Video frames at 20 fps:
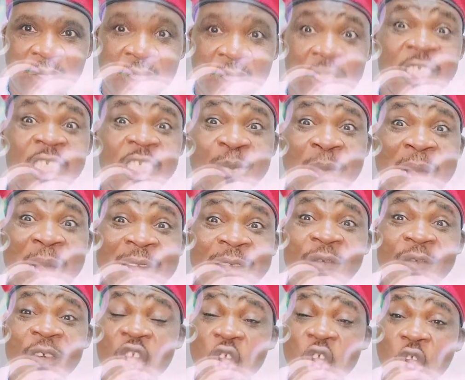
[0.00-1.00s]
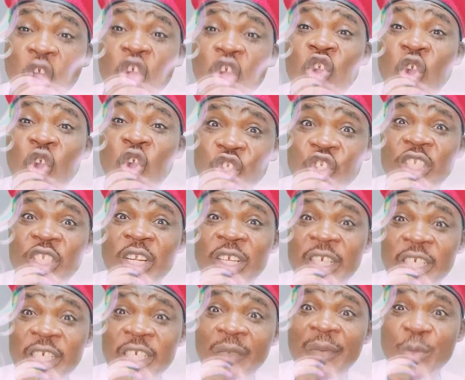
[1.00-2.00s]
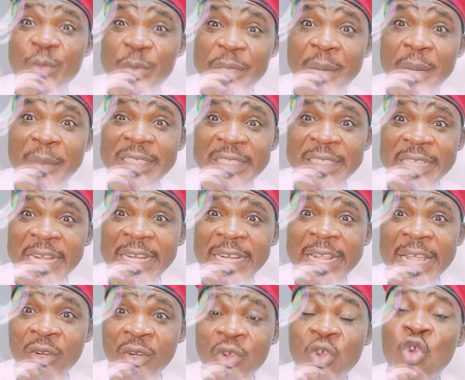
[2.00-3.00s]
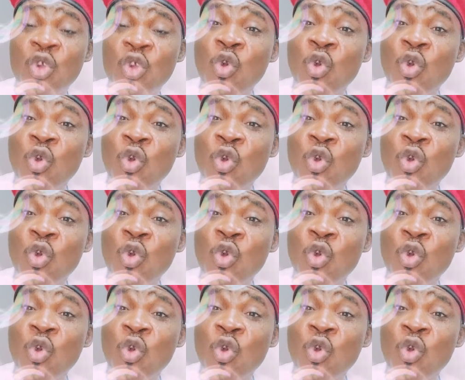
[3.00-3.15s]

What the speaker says: Demand for the unconditional release of our Supreme Master Nnamdi Kanu,